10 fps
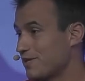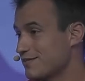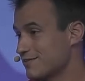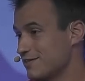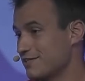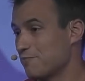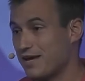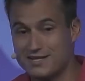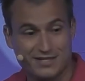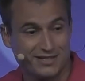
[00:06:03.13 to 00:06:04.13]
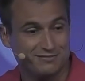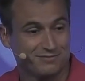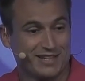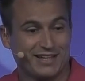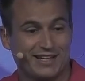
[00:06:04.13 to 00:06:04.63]
it's amazing,
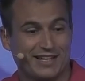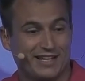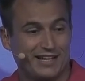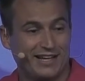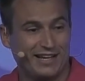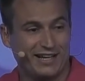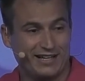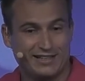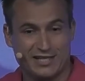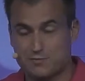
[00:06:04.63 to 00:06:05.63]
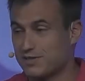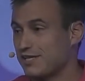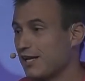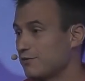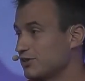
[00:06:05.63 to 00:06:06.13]

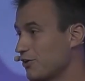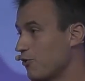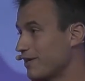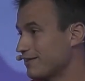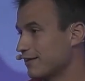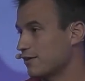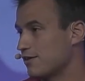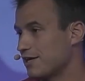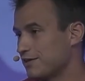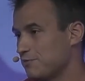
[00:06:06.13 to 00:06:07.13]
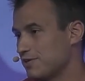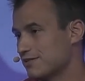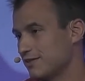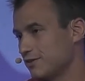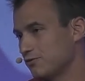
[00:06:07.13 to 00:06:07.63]
especially after knowing that
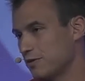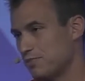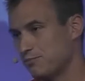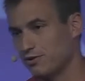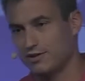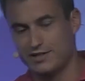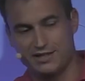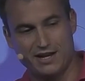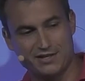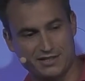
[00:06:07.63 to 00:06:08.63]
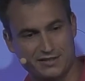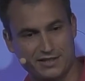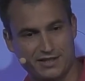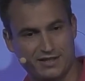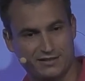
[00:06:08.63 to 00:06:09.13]
30% of the people in
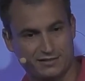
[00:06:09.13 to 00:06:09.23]
Argentina